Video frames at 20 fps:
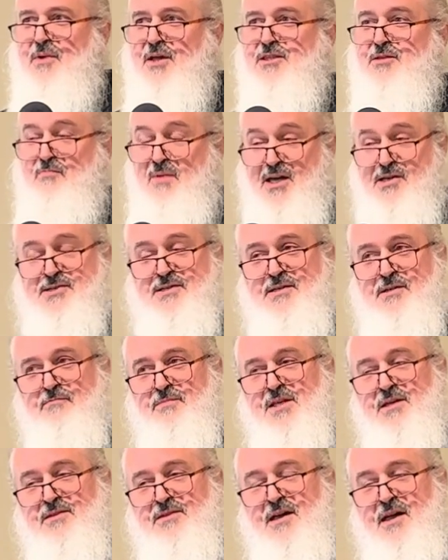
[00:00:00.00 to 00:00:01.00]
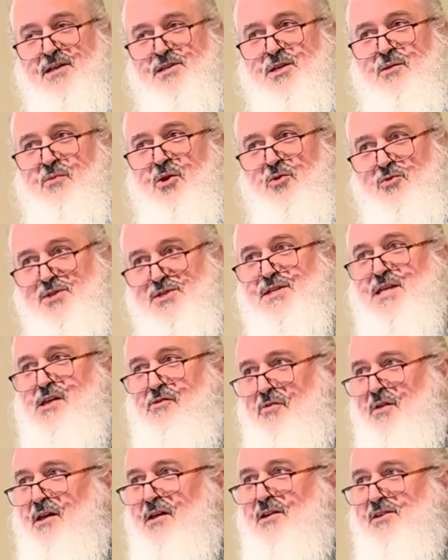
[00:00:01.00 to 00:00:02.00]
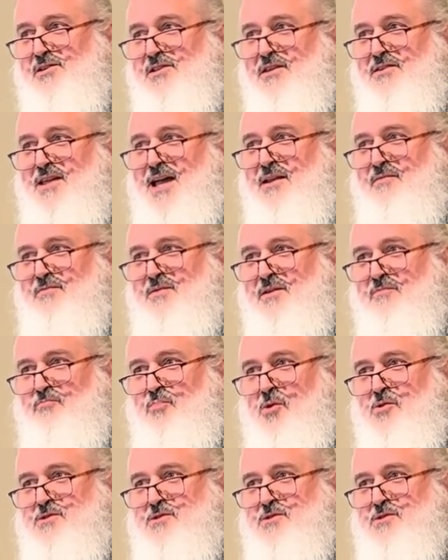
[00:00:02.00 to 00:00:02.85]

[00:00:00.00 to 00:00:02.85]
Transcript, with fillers: But the, Mex- the, the Eskimos see things that that